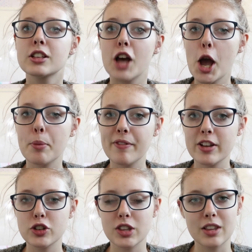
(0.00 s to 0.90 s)
So I hope you've
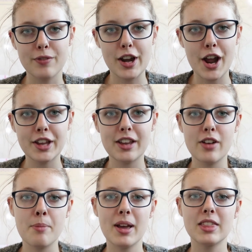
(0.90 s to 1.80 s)
enjoyed this video. Give
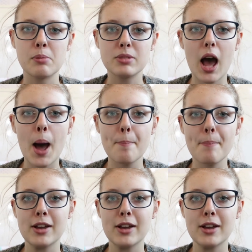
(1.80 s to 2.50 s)
it a big thumbs up.